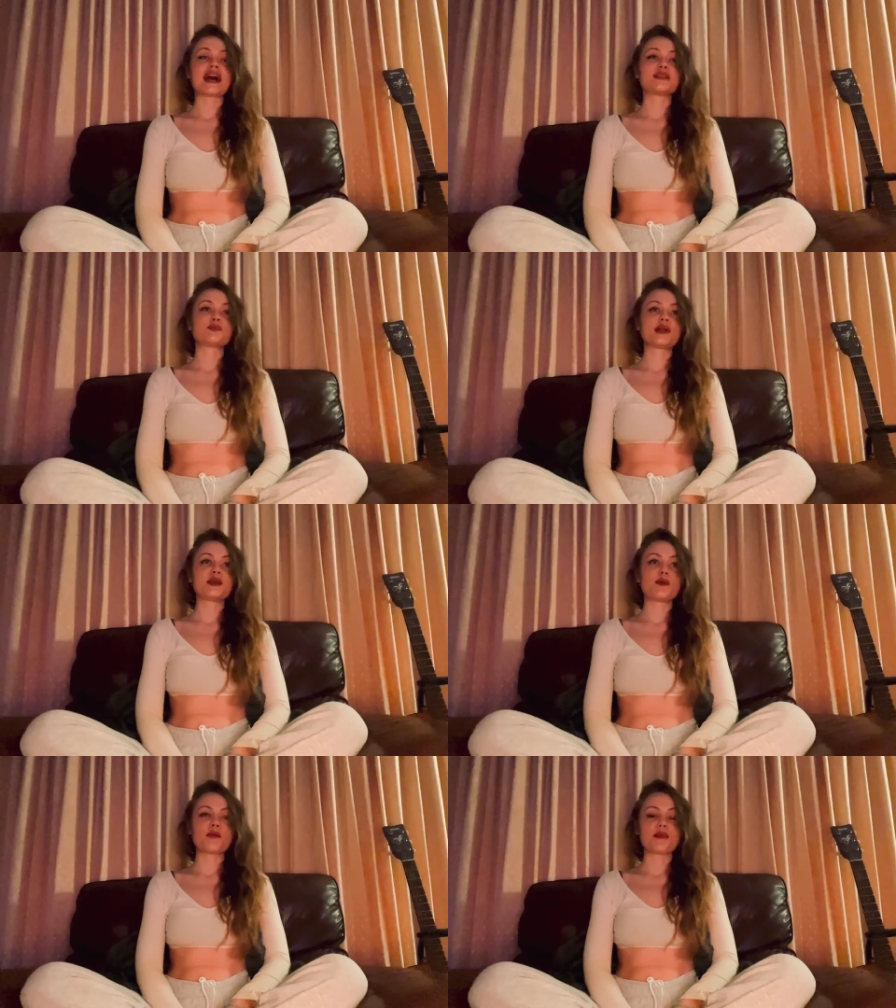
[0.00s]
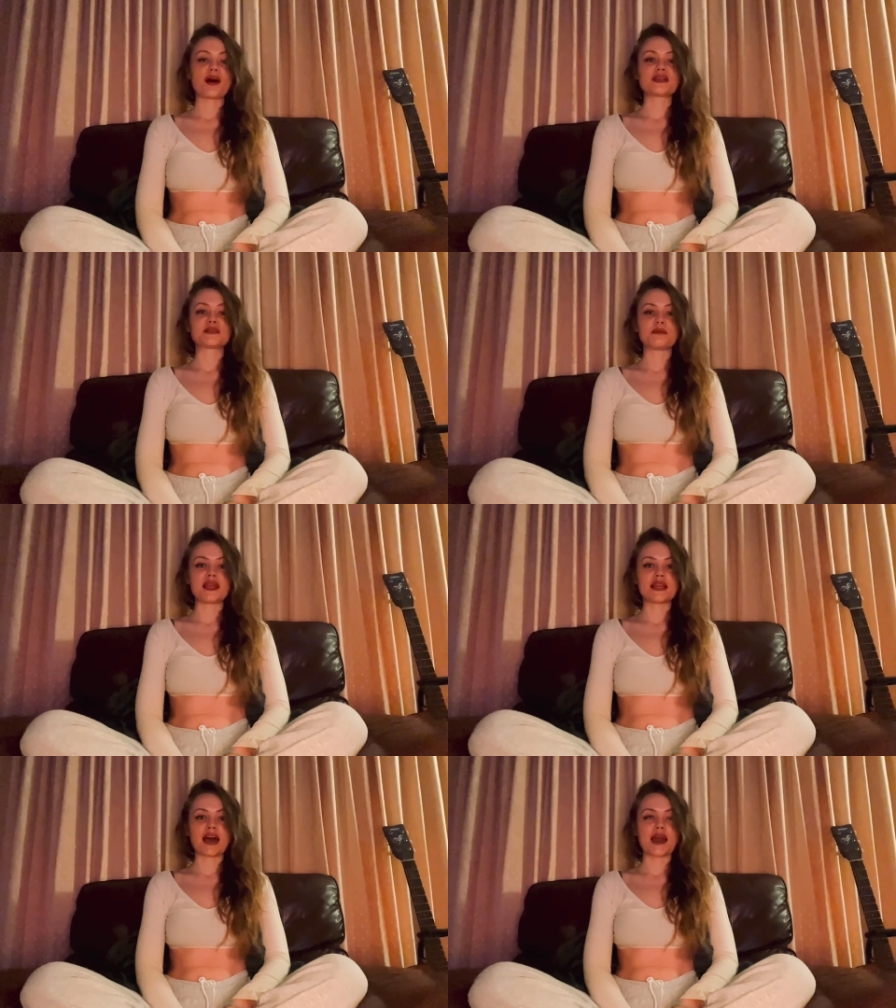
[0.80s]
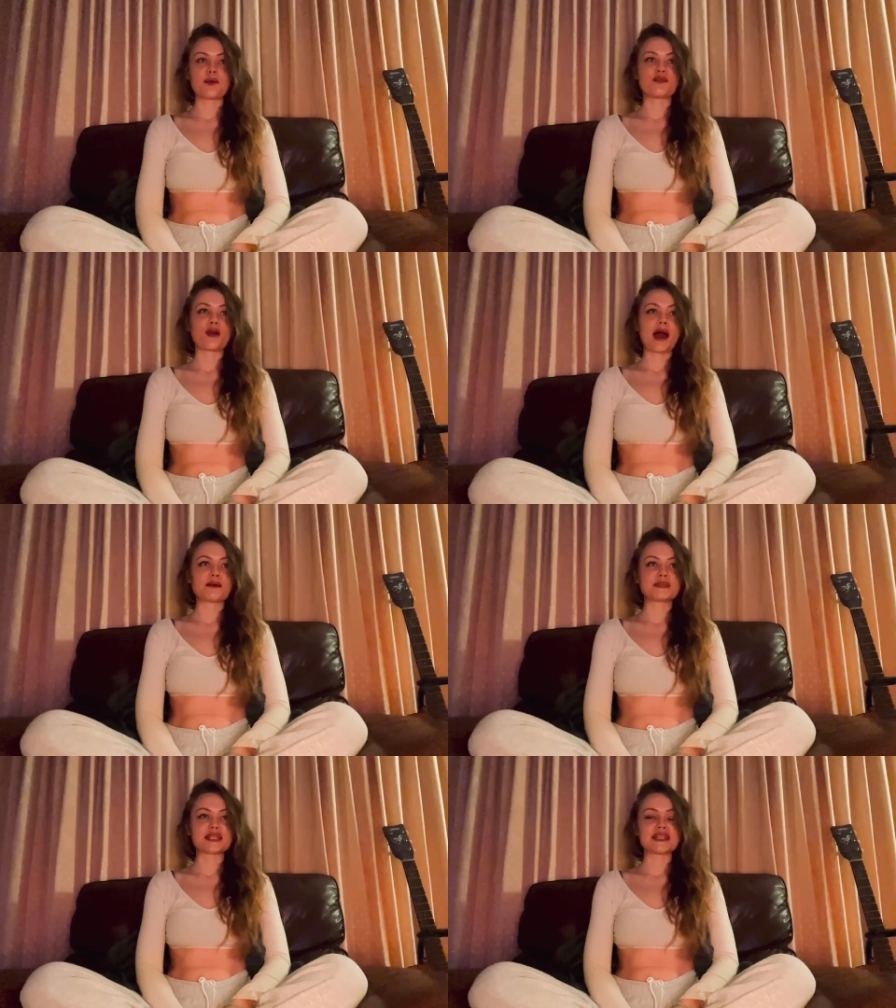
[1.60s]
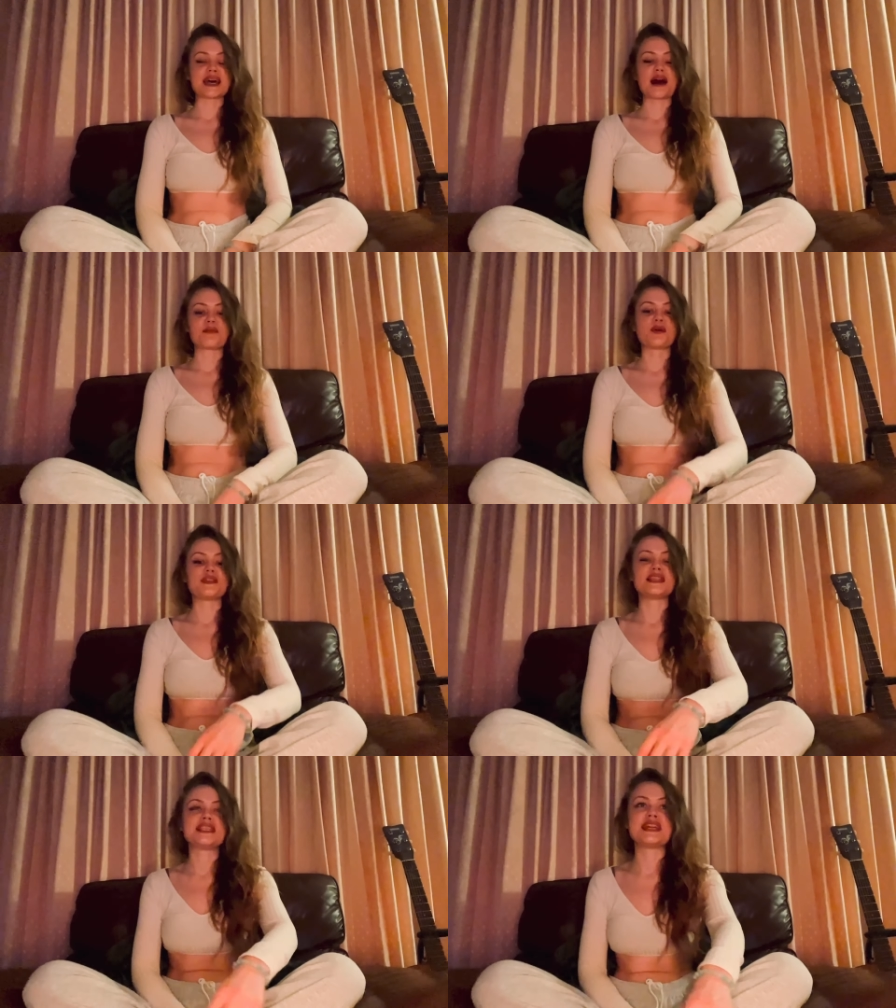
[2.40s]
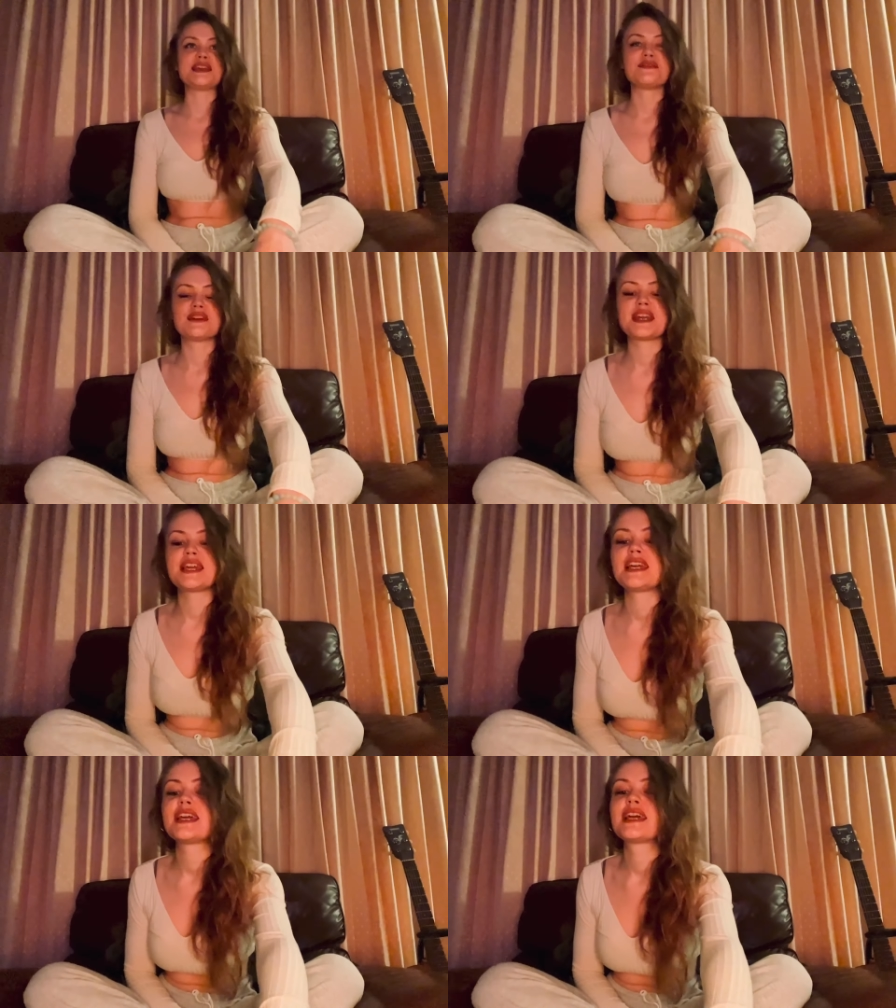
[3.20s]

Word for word: at 21 past midnight. We've got Amsterdam on the TV.